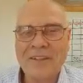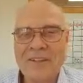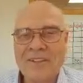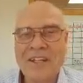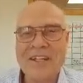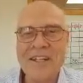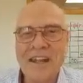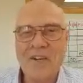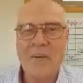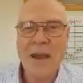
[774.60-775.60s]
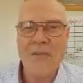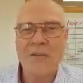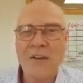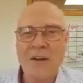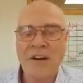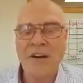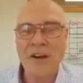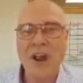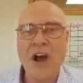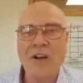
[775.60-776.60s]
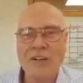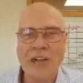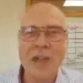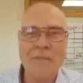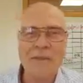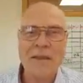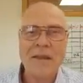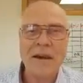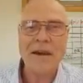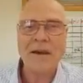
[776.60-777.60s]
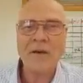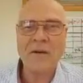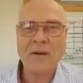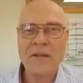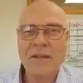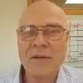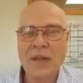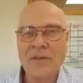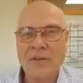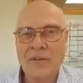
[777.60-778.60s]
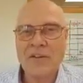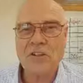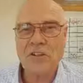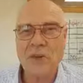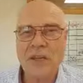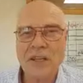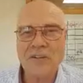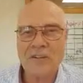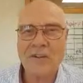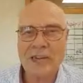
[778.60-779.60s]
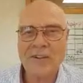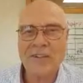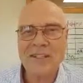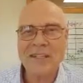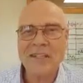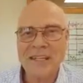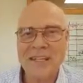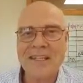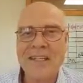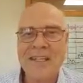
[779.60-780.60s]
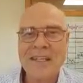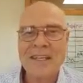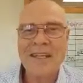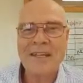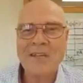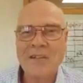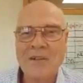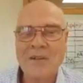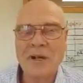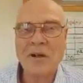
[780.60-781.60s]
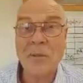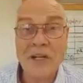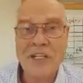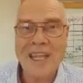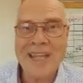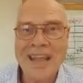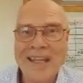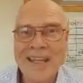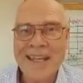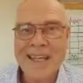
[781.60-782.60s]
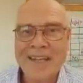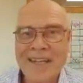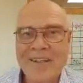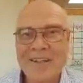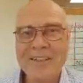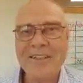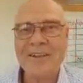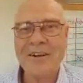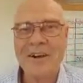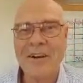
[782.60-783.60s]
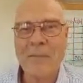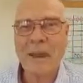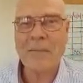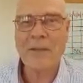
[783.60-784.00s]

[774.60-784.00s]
Jason and I go back for a long time. When I first joined in 2010 into Rich Dad and got hooked into REI Black